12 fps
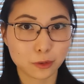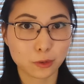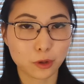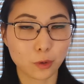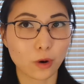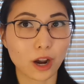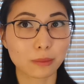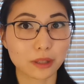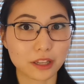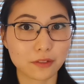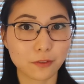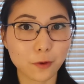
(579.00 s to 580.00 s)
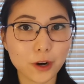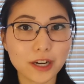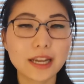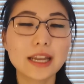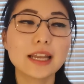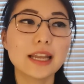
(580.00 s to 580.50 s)
to where I'm looking for,
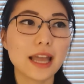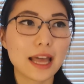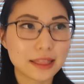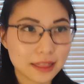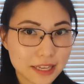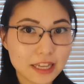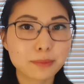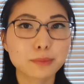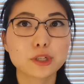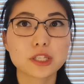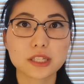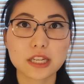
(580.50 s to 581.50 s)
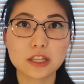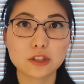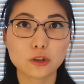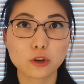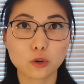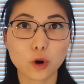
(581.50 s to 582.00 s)
and then proceed
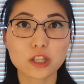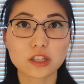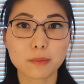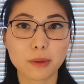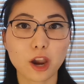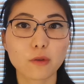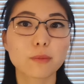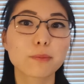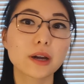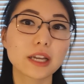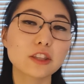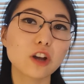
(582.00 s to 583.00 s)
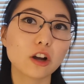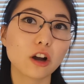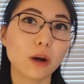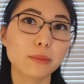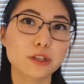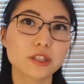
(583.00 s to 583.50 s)
to cross-compare with
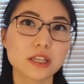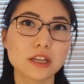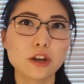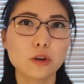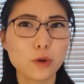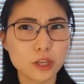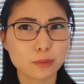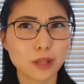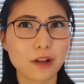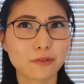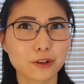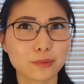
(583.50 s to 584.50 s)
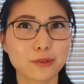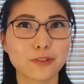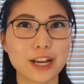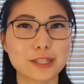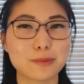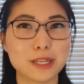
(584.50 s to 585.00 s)
Booking.com to see which platform
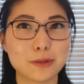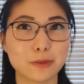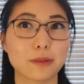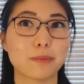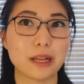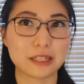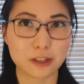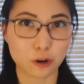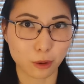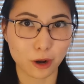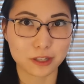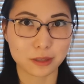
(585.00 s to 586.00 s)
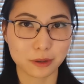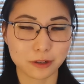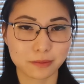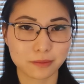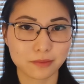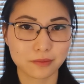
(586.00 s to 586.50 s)
provides me with the best deal
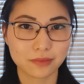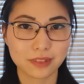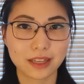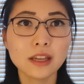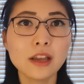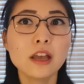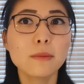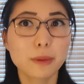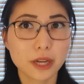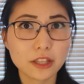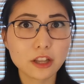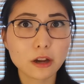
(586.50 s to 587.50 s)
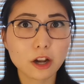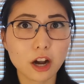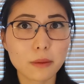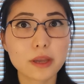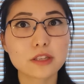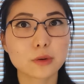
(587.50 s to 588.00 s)
possible.
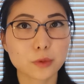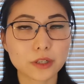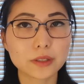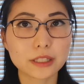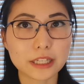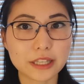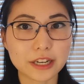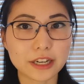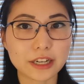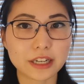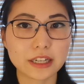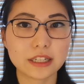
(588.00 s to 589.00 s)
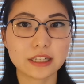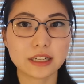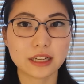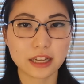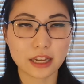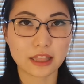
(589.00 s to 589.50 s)
Booking.com is a world leader
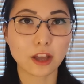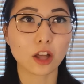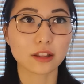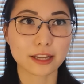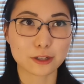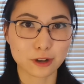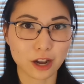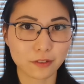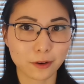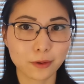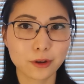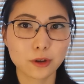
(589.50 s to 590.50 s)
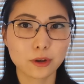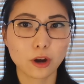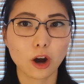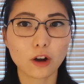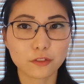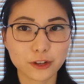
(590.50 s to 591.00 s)
in online travel,
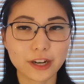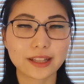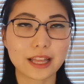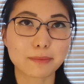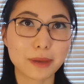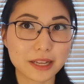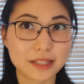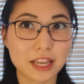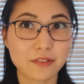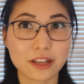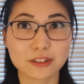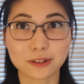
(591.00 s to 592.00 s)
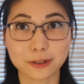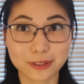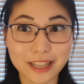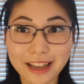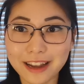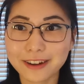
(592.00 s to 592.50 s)
offering like big savings on
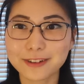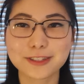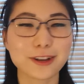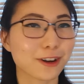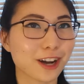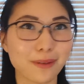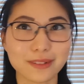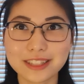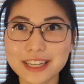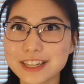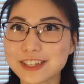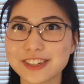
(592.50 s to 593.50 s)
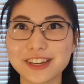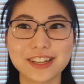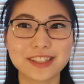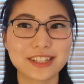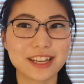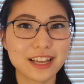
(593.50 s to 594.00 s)
hotels,
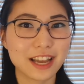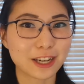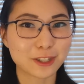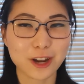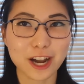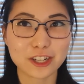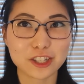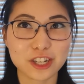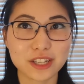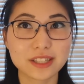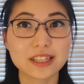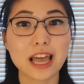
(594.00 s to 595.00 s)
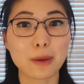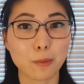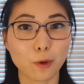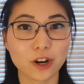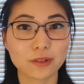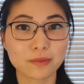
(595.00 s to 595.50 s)
accommodations, attractions, and
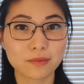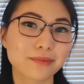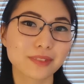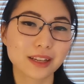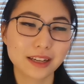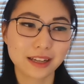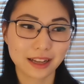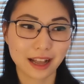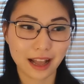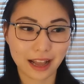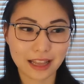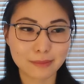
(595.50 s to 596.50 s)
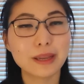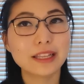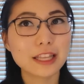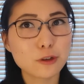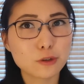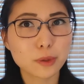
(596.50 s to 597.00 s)
more. I
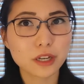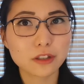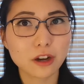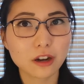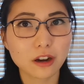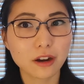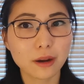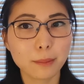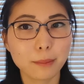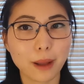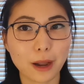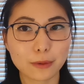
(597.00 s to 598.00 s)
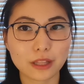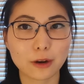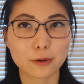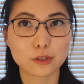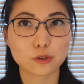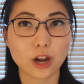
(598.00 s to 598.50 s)
mainly used Booking.com back when I
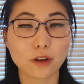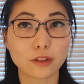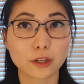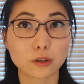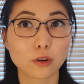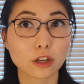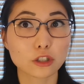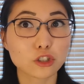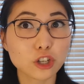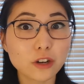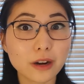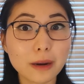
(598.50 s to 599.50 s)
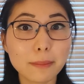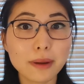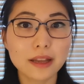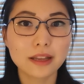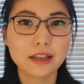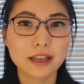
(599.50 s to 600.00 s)
was traveling across Europe,
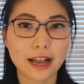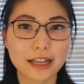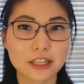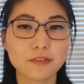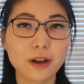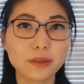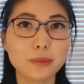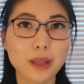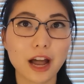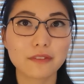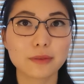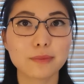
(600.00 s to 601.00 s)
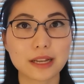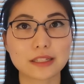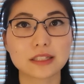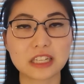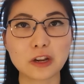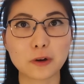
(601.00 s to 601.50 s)
as I found them to have the
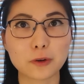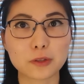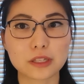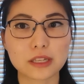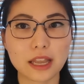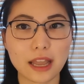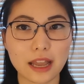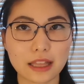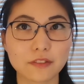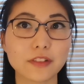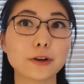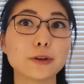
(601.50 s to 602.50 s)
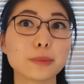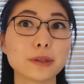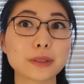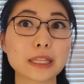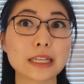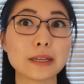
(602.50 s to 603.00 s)
best deals and
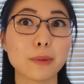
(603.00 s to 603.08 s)
availability